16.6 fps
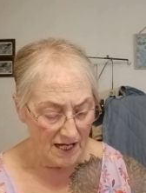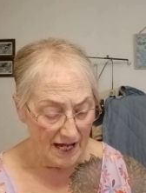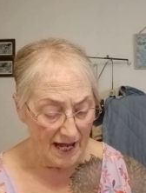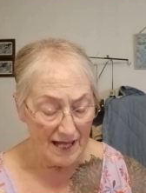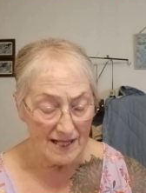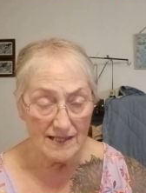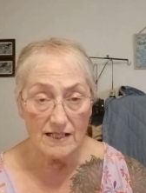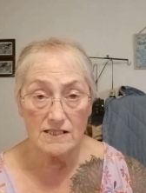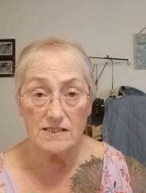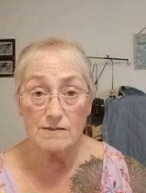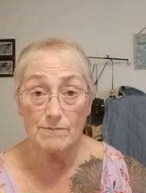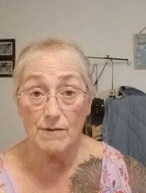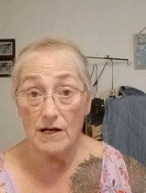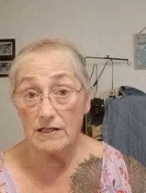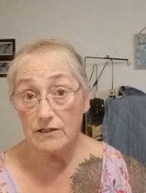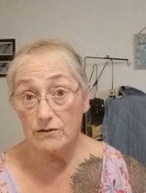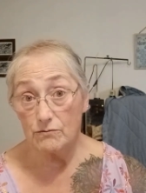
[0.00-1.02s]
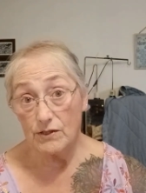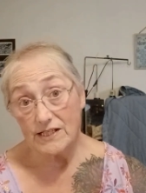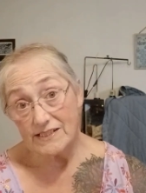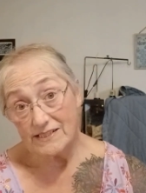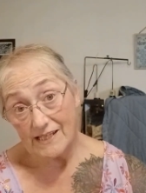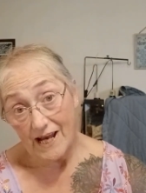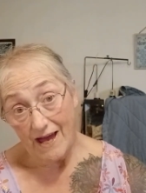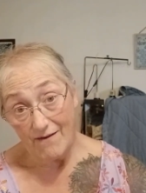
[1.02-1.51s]
And then some onion
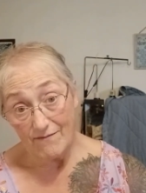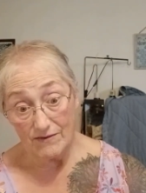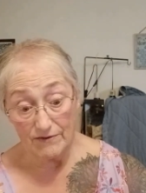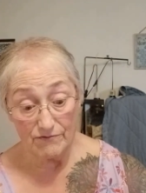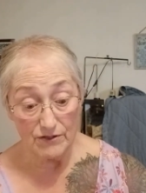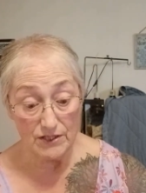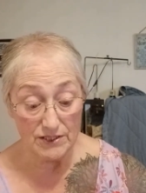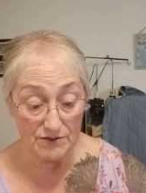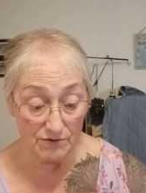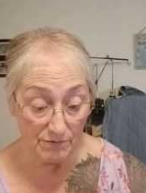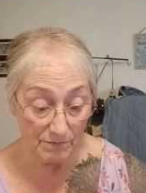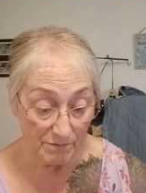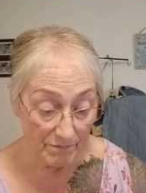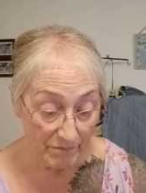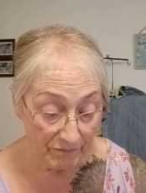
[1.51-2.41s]
rings that I have in the freezer.